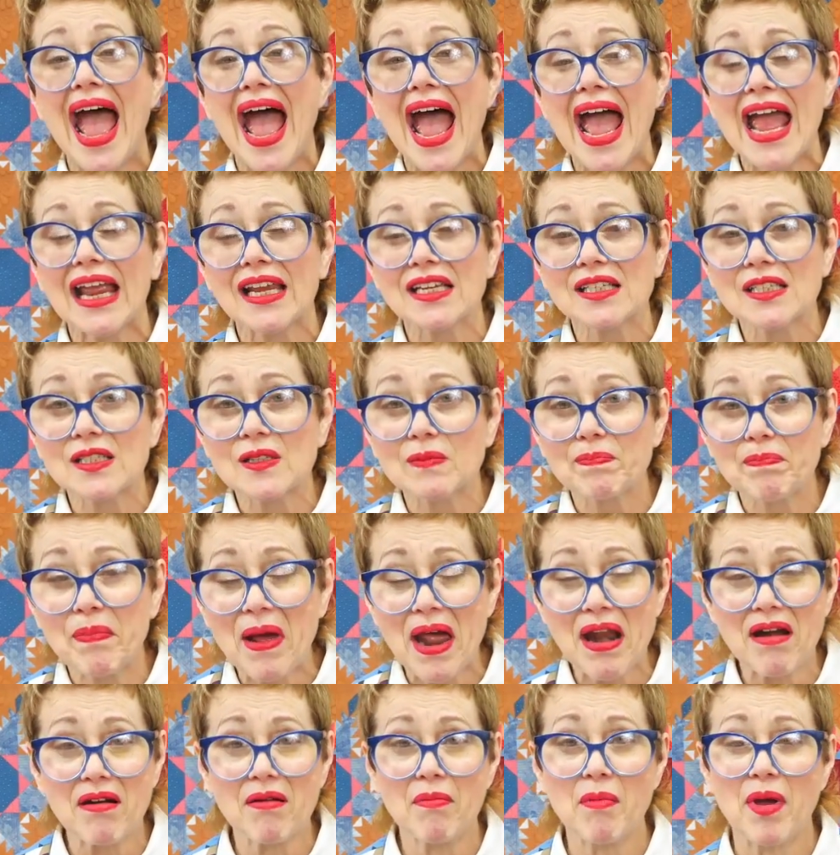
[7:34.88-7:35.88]

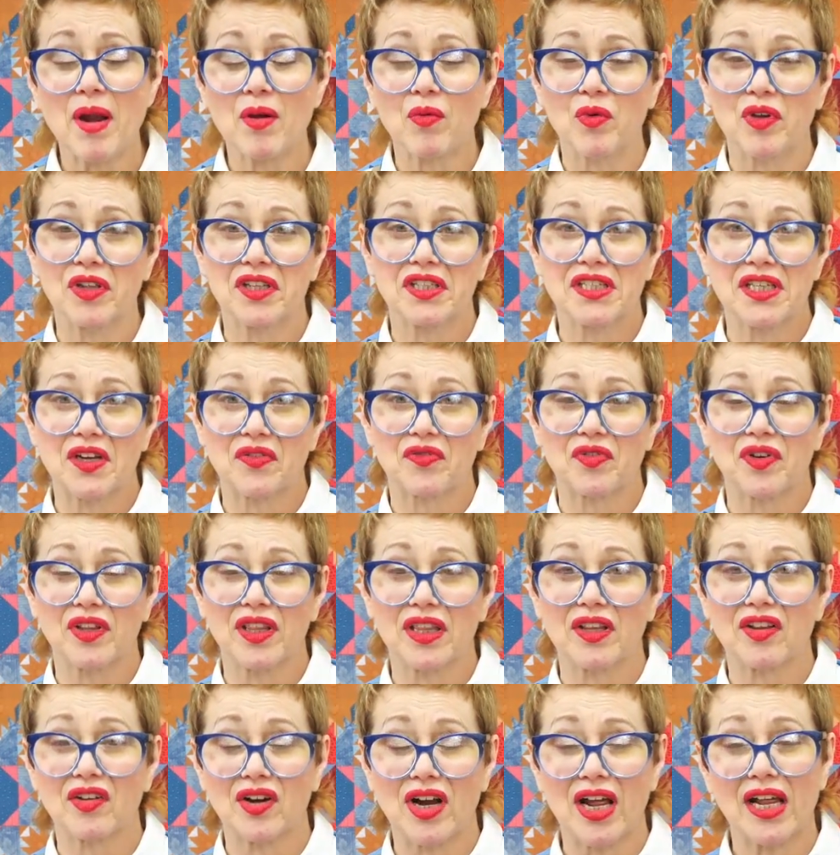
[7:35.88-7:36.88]
Experiment with
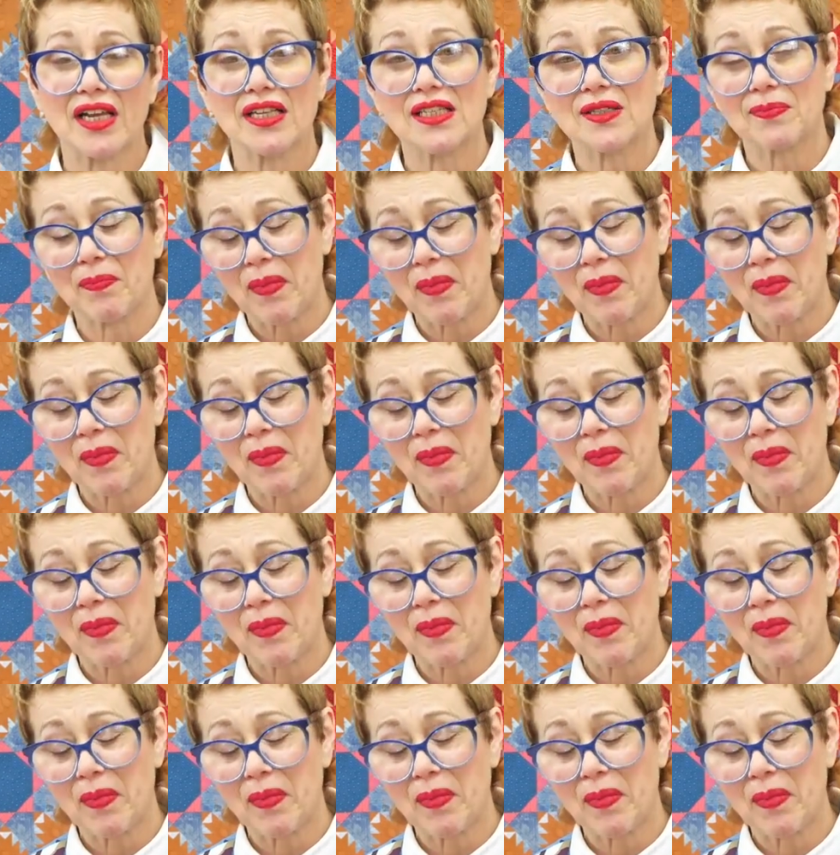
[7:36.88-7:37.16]
different threads.